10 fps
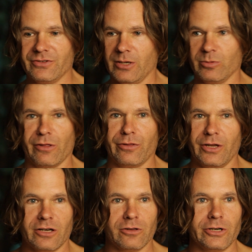able to
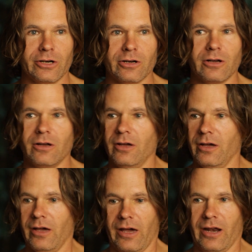think clearer.
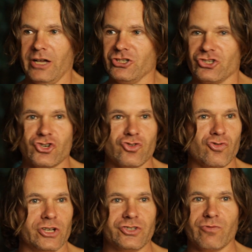And I just
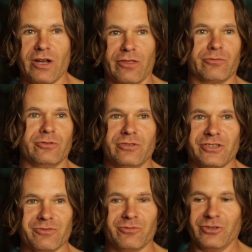trudged right through
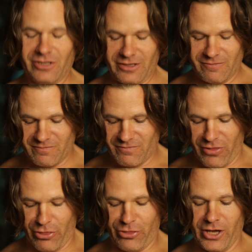this really
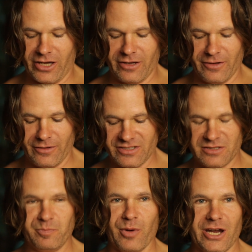thick,
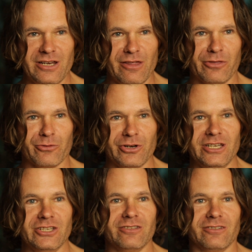spiny, thorny
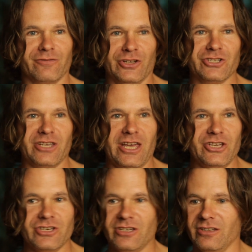
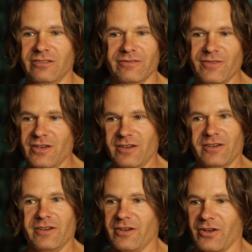vegetation and
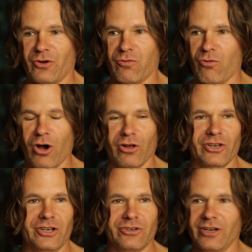crawled
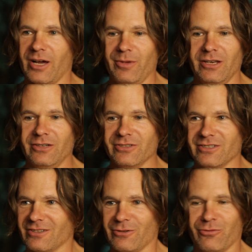under it. I mean, it was
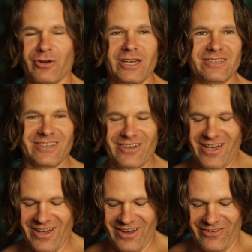crazy
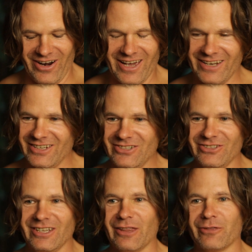what I had to do to
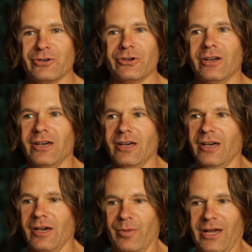get through,
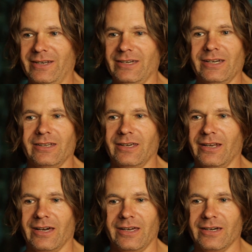but I did, and
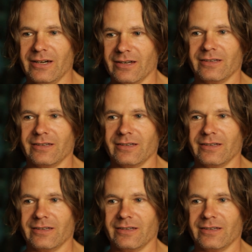I